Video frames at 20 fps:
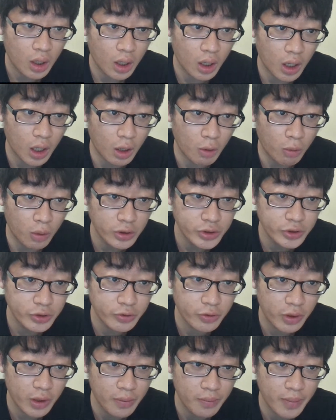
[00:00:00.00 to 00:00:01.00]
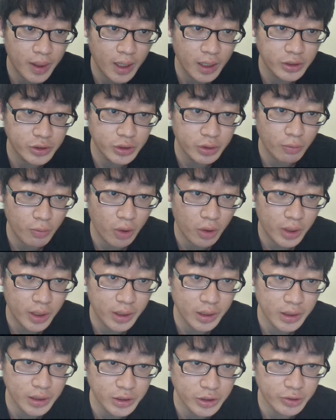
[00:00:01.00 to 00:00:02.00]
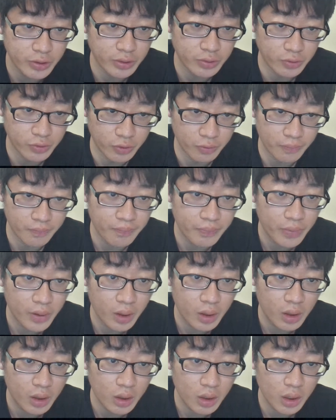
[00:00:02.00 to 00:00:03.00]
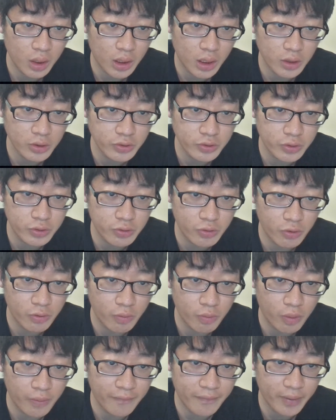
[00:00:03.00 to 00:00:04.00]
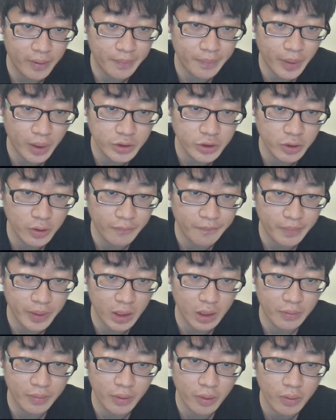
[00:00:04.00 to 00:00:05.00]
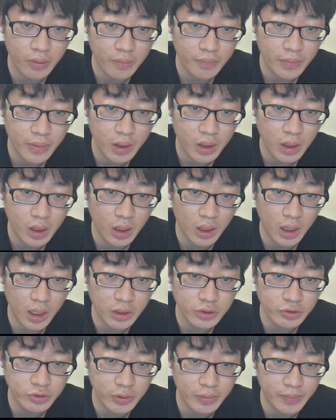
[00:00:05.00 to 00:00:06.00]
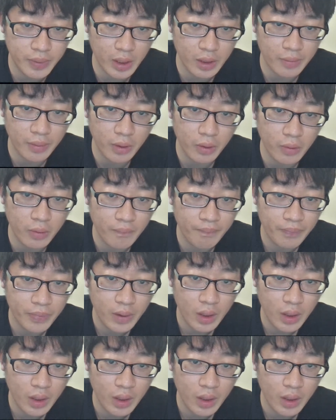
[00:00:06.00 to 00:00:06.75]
I want you to imagine walking into a room, a control room with a bunch of people, 100 people,